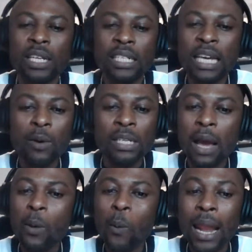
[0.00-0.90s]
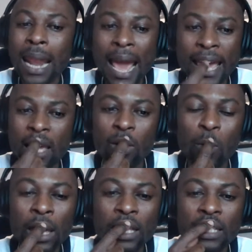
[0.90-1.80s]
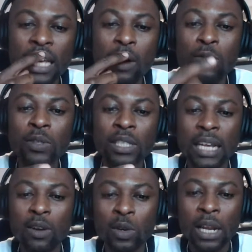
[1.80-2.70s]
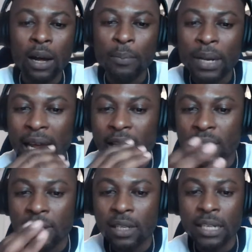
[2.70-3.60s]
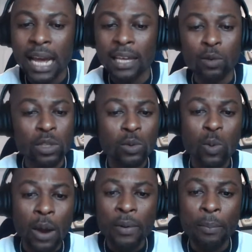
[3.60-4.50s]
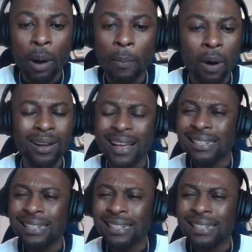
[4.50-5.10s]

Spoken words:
The guy was like, Wallahi, wait, the guy even said all that Bilal and that he was swearing proper.